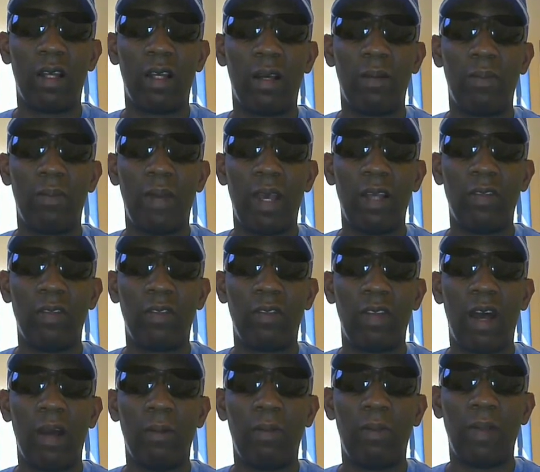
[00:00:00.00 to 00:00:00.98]

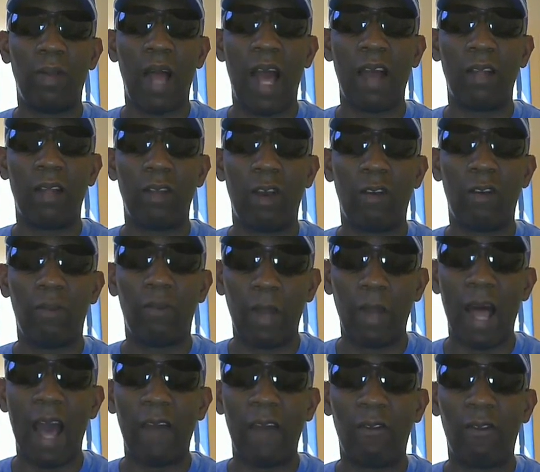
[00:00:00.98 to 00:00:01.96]
the
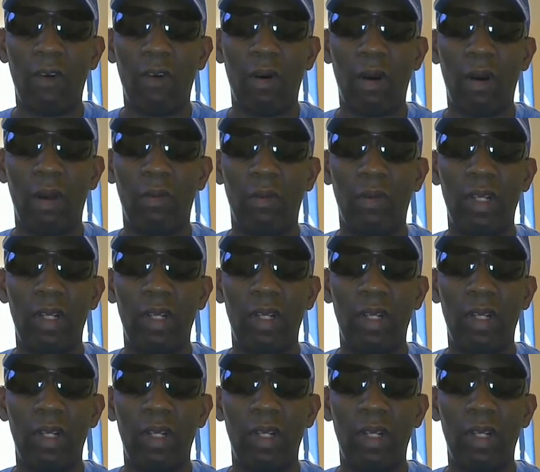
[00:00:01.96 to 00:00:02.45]
platform,